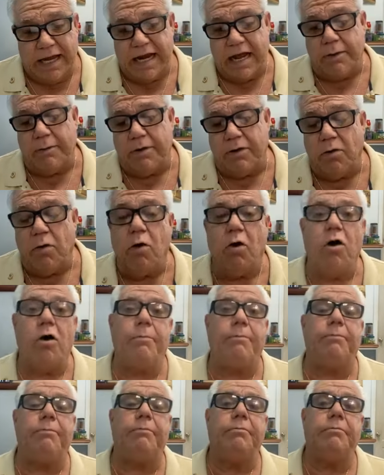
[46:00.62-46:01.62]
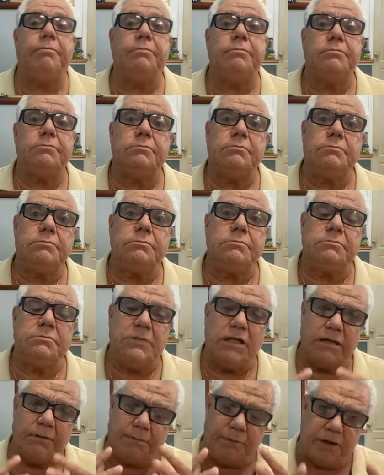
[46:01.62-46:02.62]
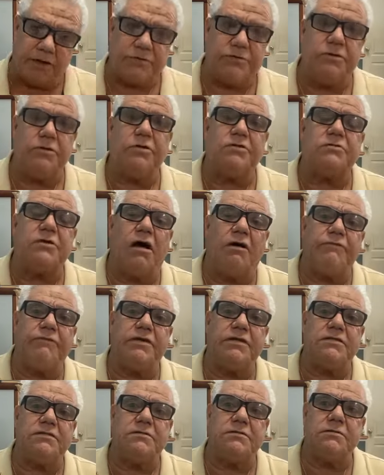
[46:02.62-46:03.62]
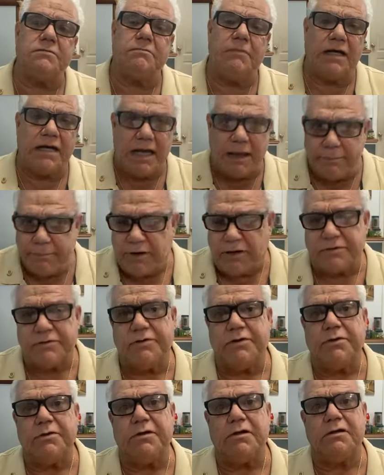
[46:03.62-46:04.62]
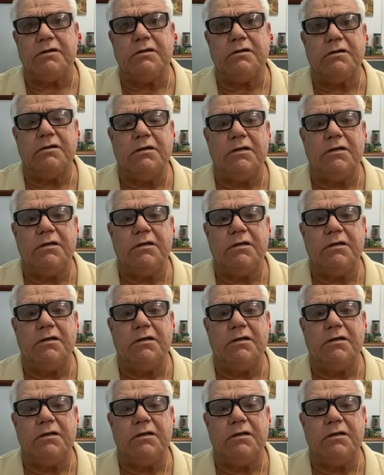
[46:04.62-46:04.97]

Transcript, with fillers: And I would hope that the prosecutor's office Madam Prosecutor,